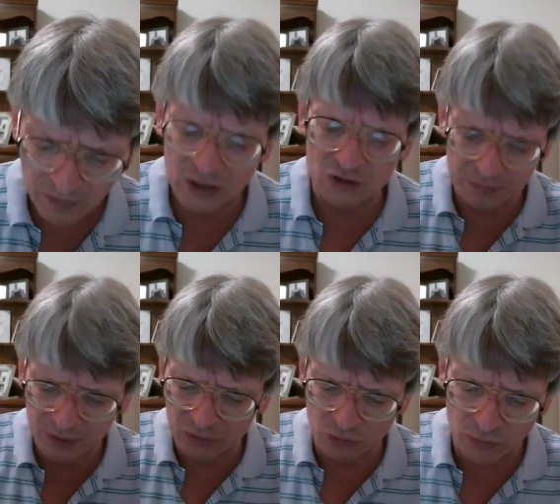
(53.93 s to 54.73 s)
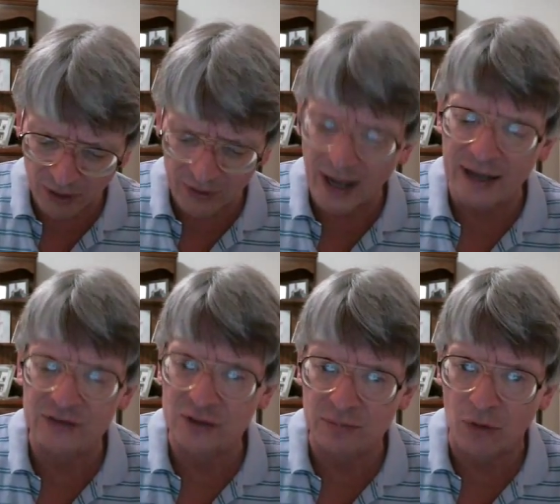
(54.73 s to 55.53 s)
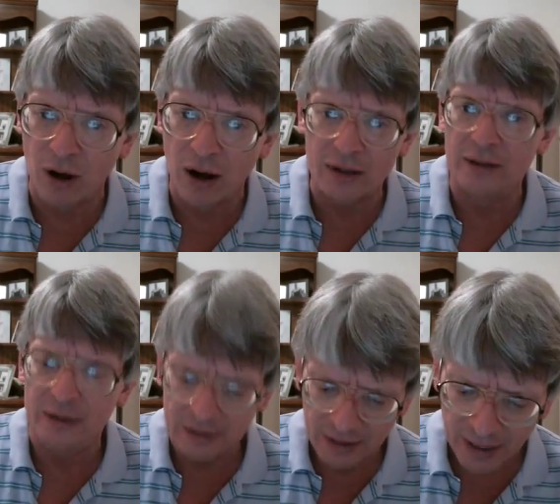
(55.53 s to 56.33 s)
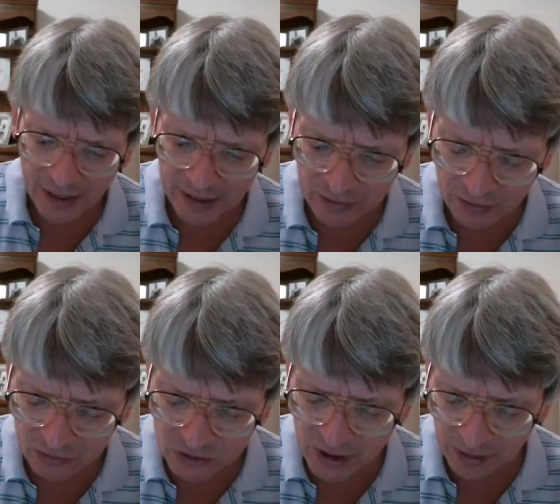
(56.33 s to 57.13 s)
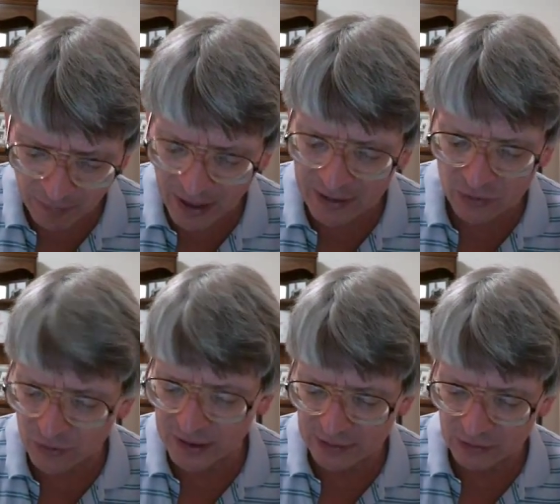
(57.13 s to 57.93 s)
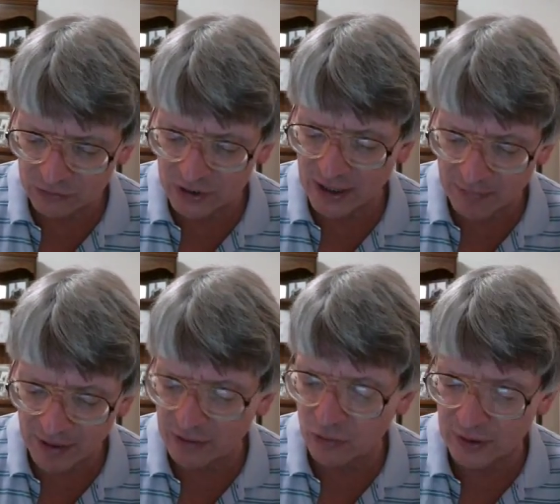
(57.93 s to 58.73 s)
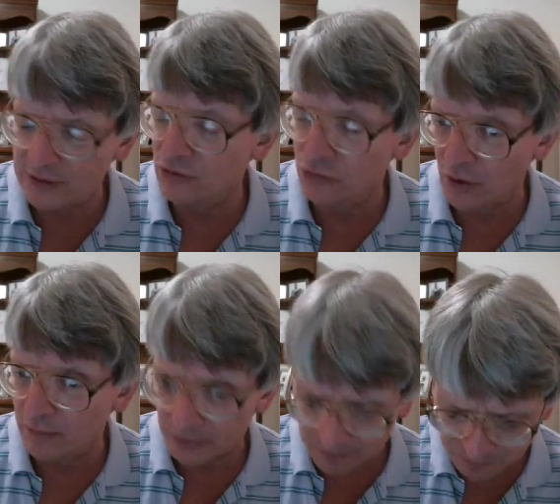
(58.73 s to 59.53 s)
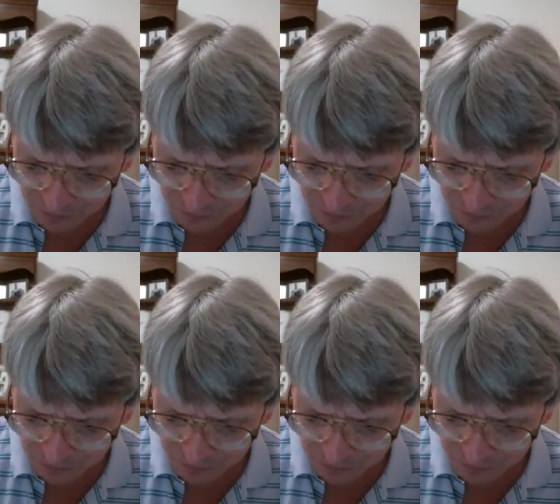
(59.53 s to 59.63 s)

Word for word: is built around Isaac Brock and uh, Jeremiah Green. Jeremiah Green, the drummer.